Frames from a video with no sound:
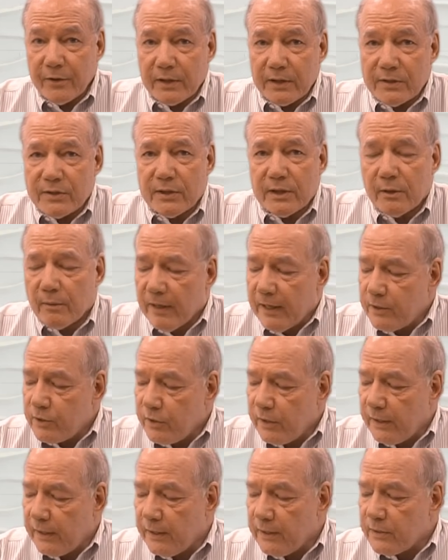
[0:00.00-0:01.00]

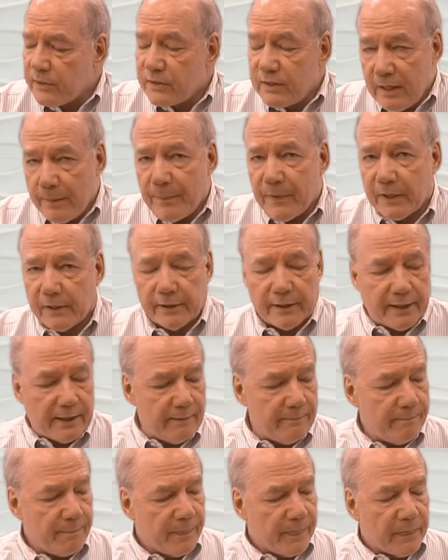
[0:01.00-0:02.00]
consideration is typically
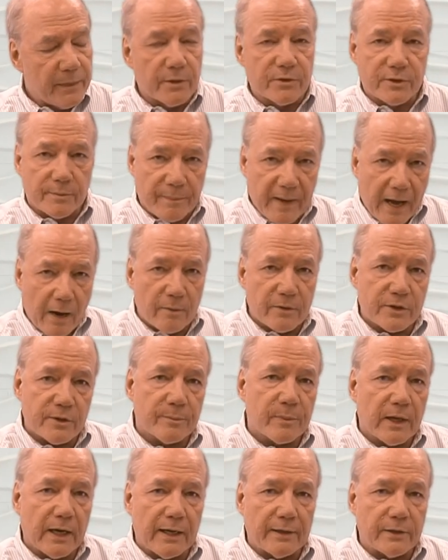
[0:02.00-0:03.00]
there's a power
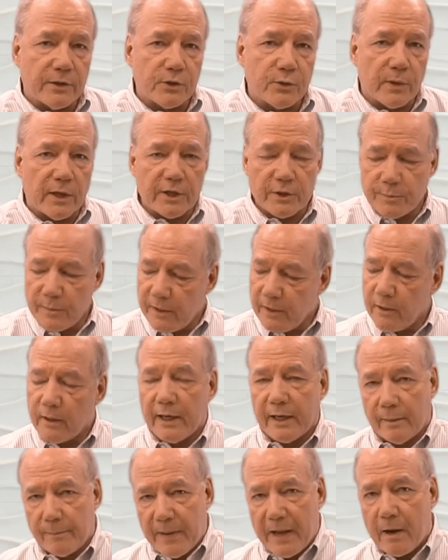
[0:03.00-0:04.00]
supply at the transmitter
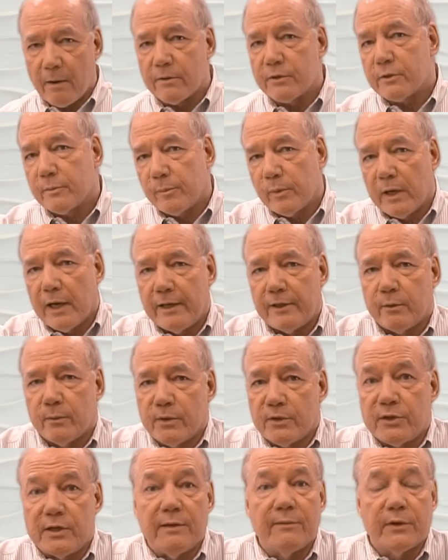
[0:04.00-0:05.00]
and a power supply at the
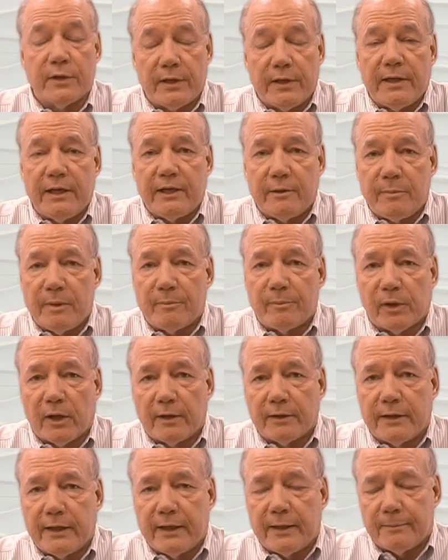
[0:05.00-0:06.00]
receiver that need to be
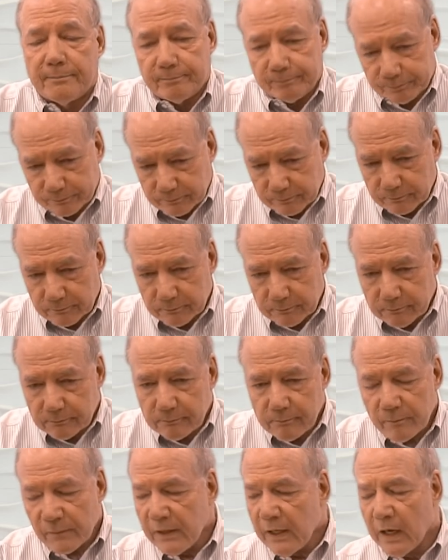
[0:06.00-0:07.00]
plugged in.
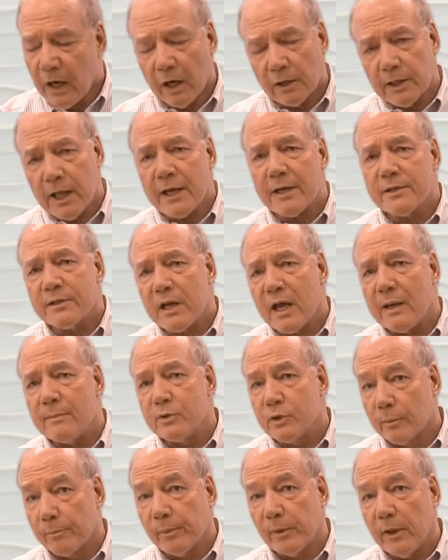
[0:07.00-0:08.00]
A lot of times
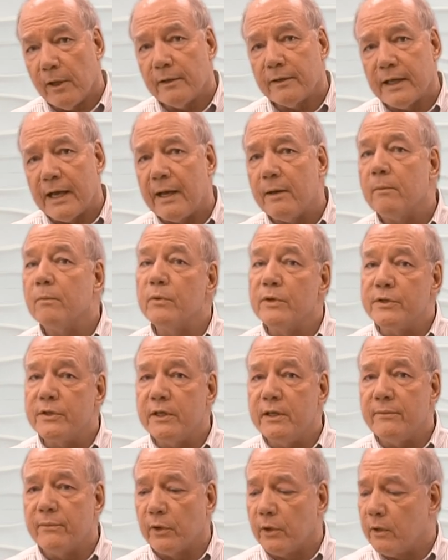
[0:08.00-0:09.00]
you'll plug that
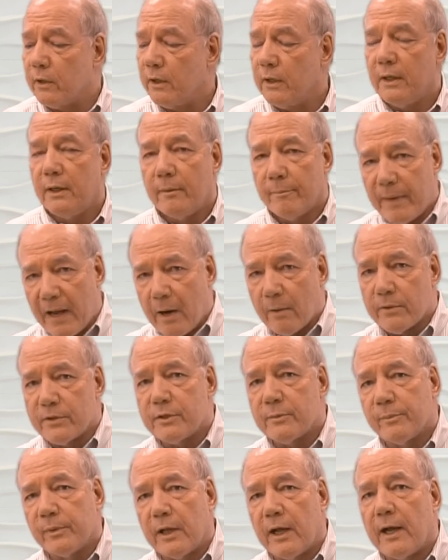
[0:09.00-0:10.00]
receiver power
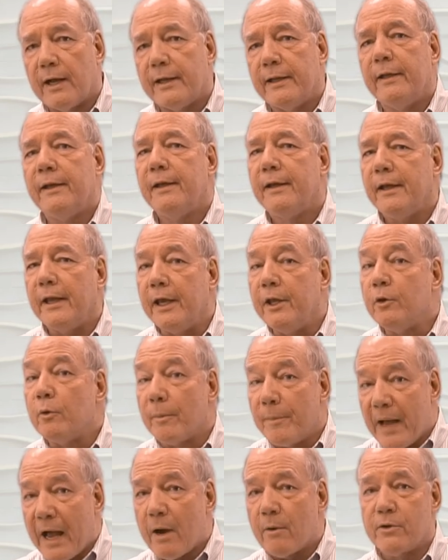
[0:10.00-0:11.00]
supply into a
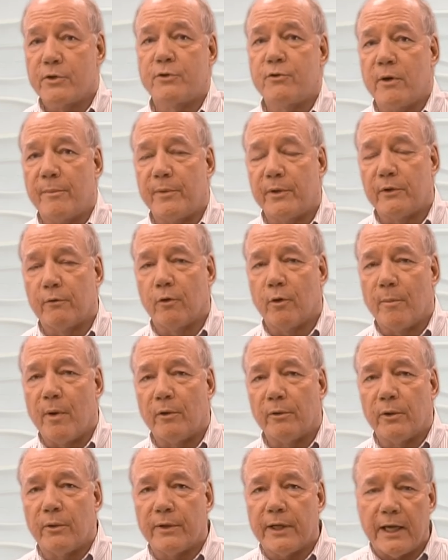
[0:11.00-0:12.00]
power strip at the remote
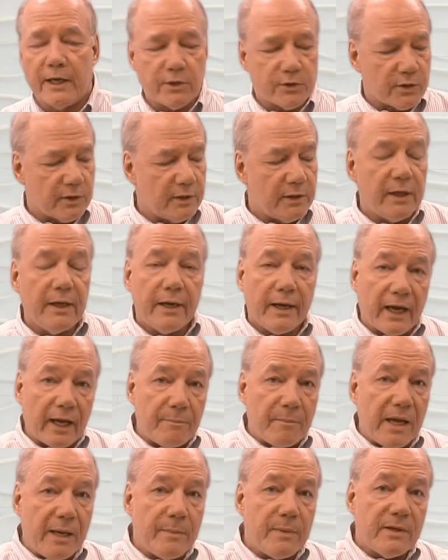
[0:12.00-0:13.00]
location and
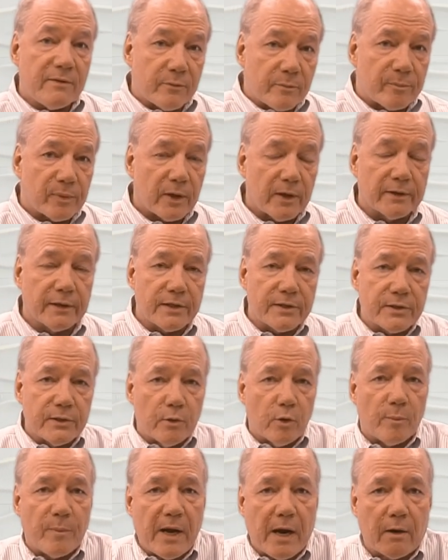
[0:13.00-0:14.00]
maybe even plug this into
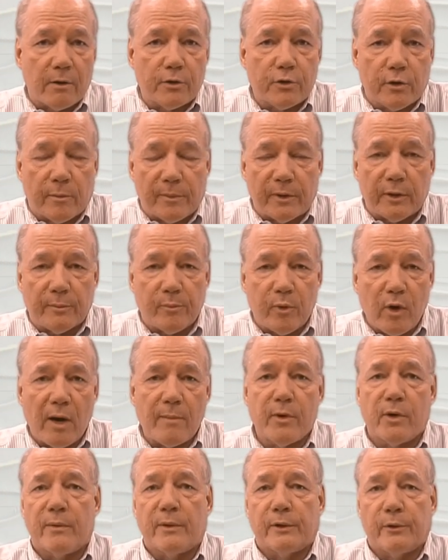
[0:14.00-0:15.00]
a power strip at the
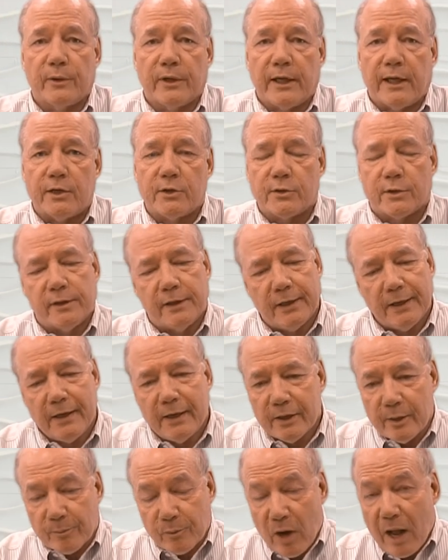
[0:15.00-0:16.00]
primary location.
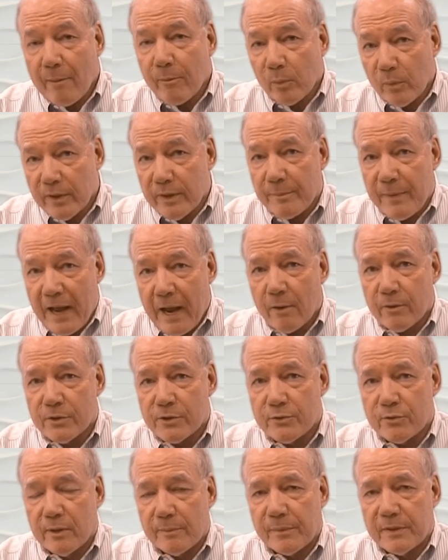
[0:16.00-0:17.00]
The problem with a power
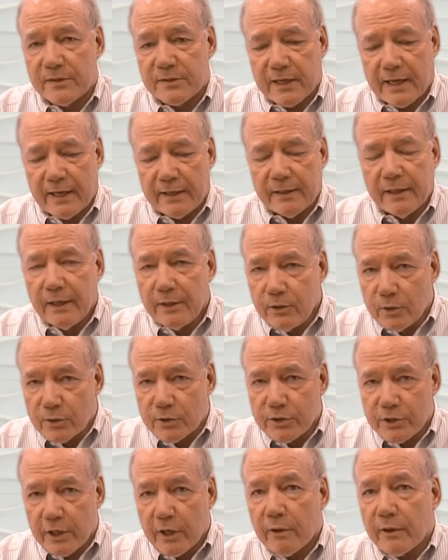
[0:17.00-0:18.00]
strip is that you're
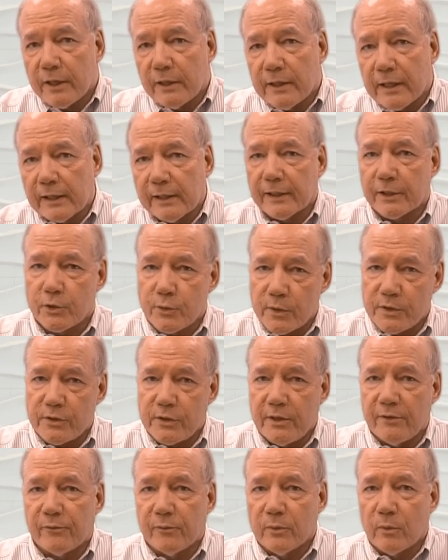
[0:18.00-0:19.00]
sharing that electricity
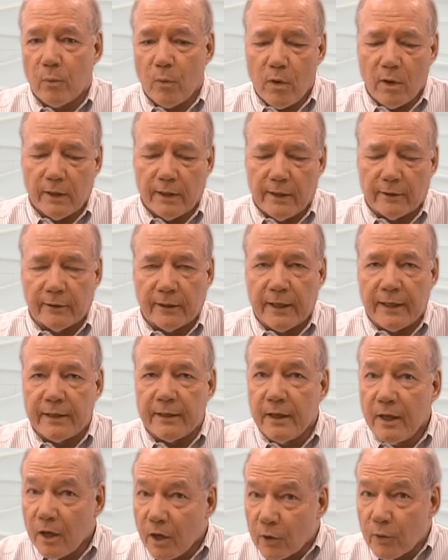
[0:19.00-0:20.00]
from the wall outlet
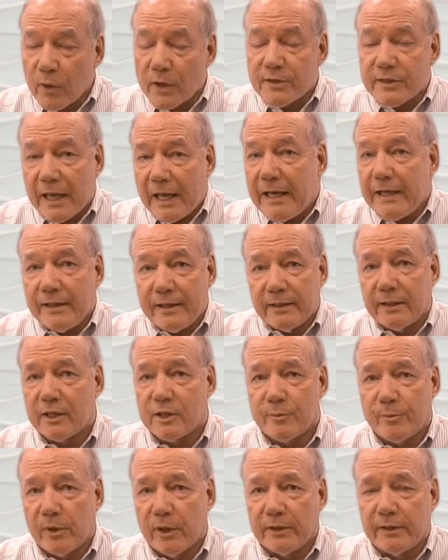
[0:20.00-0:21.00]
across anything that's
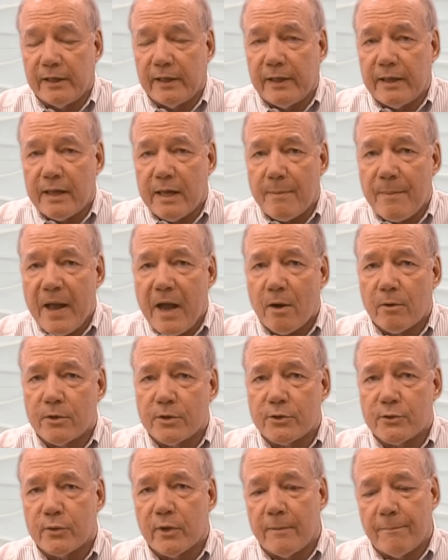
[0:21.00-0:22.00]
plugged into that power
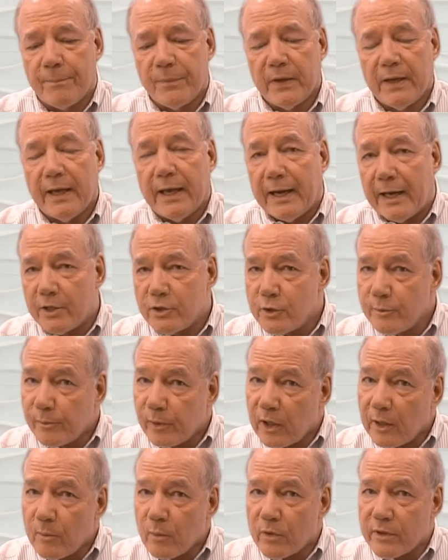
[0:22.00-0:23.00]
strip. And as you
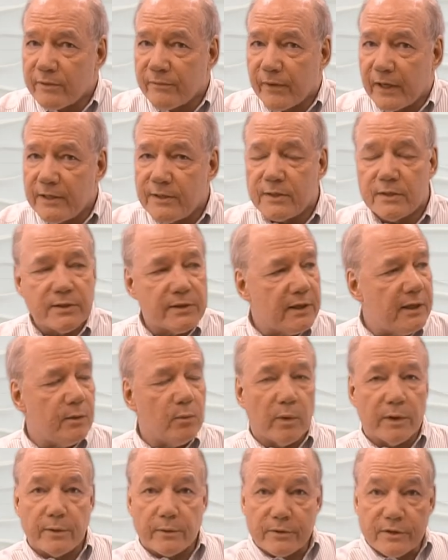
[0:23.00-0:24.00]
plug more devices in,
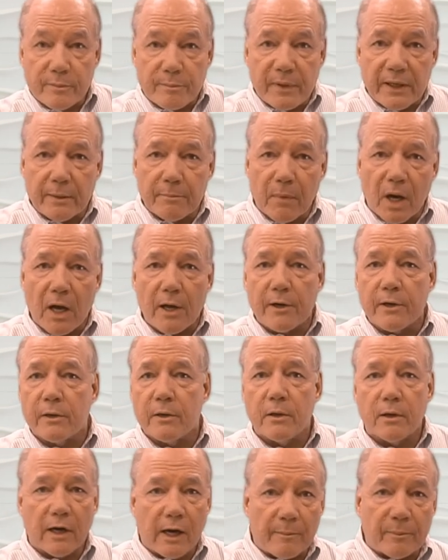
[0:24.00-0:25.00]
whether it's a big monitor,
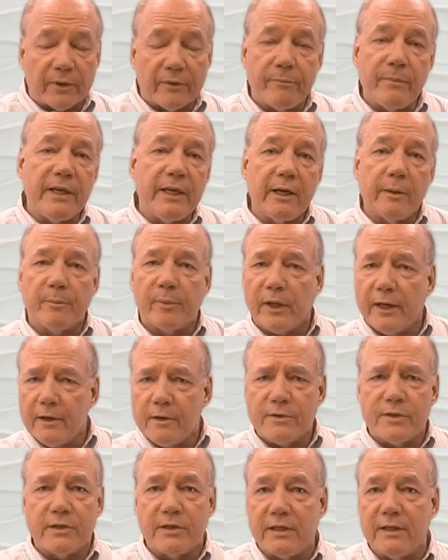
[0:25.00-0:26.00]
a couple of media
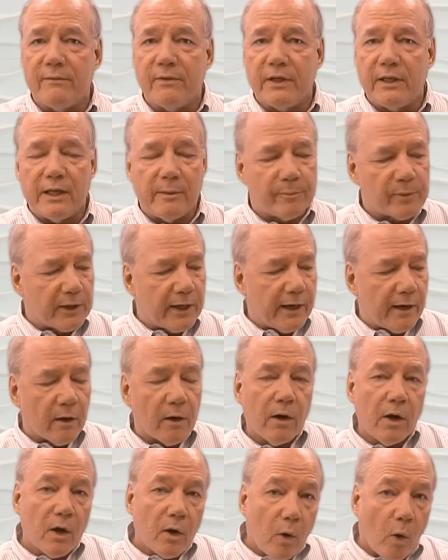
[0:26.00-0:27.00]
players, a DVD player,
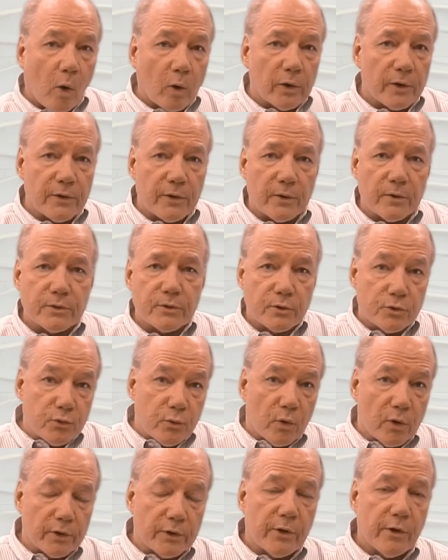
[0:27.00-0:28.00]
all of those are
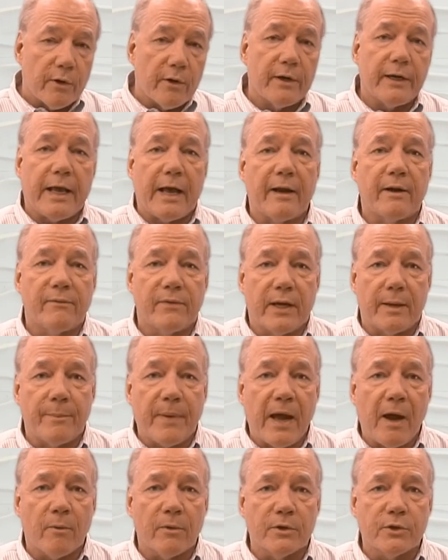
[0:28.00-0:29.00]
drawing current out of that
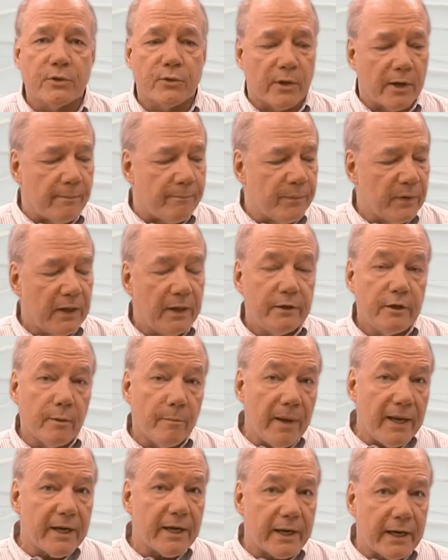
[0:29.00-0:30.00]
power strip. You
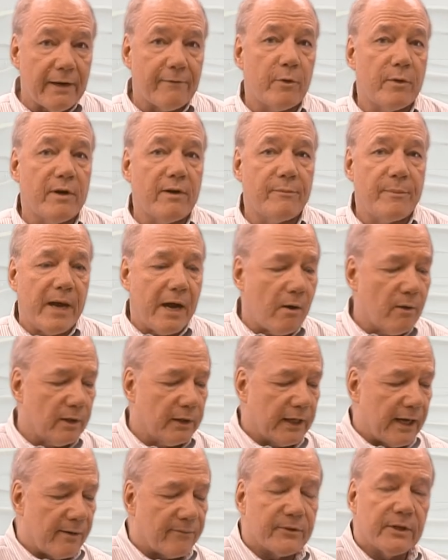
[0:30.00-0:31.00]
may not have enough power
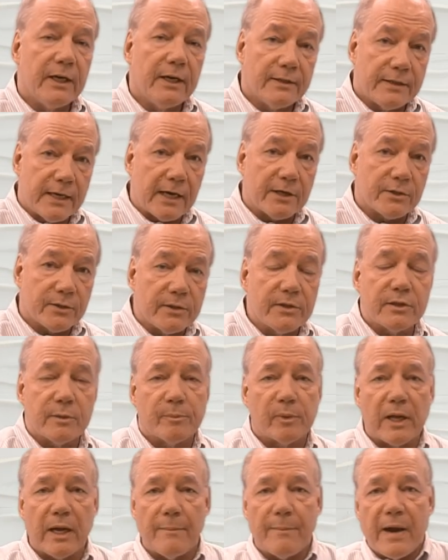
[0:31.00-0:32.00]
left to actually
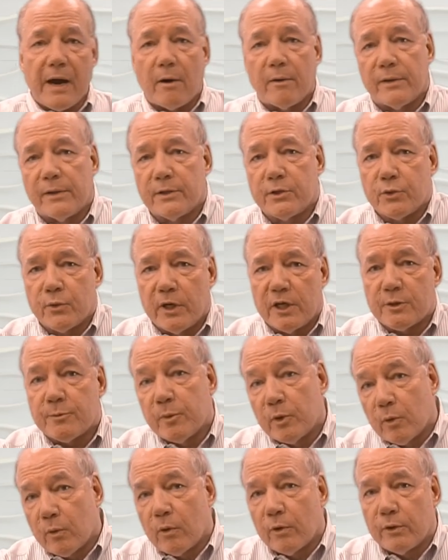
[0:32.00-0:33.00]
supply power to the
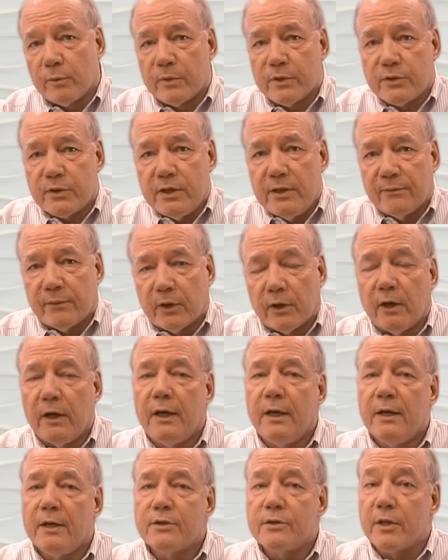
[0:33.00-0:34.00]
transmitter or the receiver.
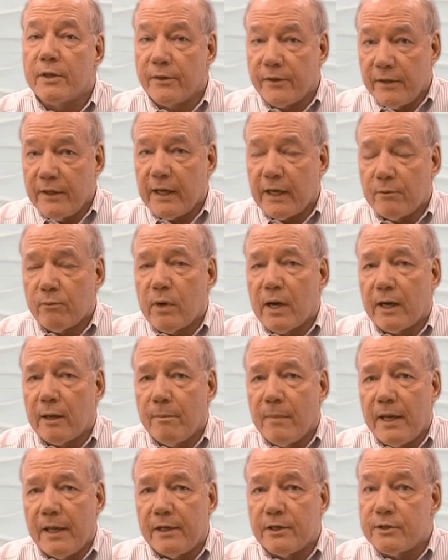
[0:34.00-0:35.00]
So the thing I'd
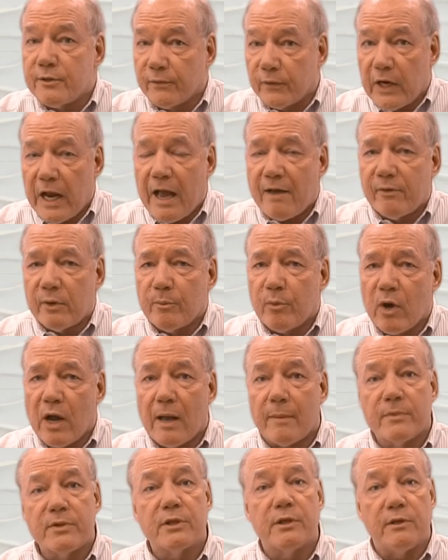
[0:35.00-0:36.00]
recommend is if you're having
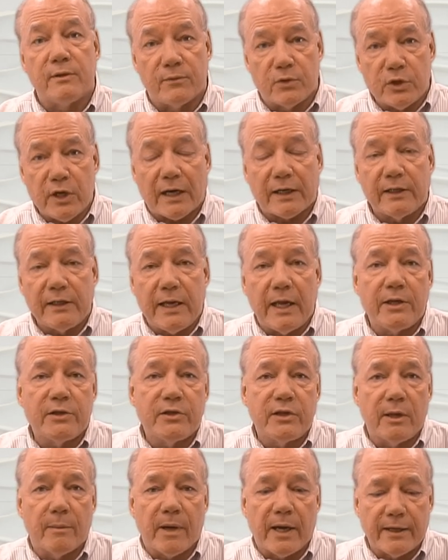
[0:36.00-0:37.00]
problems and you've checked the
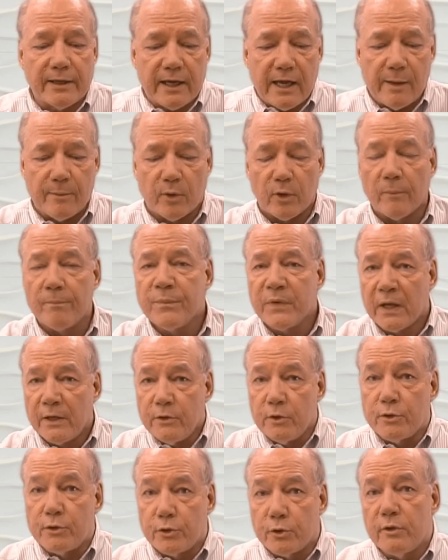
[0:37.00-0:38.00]
HDMI cable,
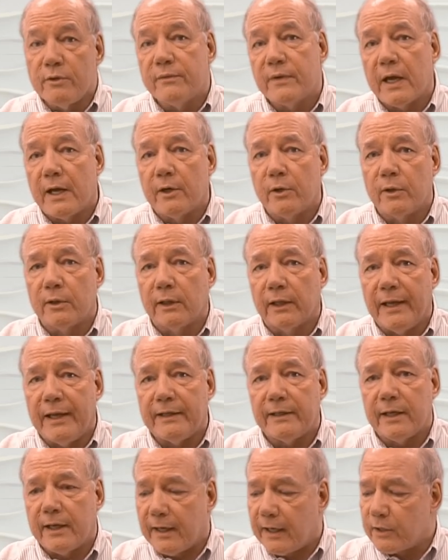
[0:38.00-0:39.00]
you're sure you've got a good LAN
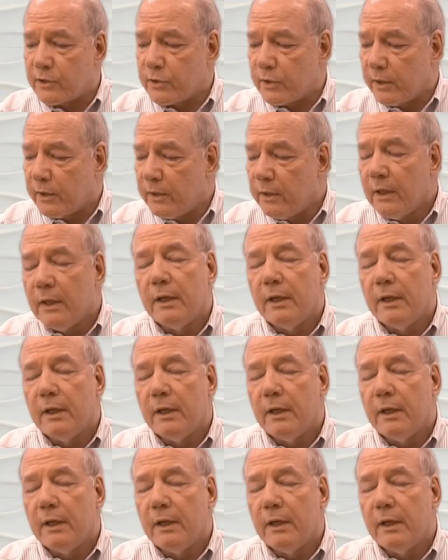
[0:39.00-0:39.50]
connection,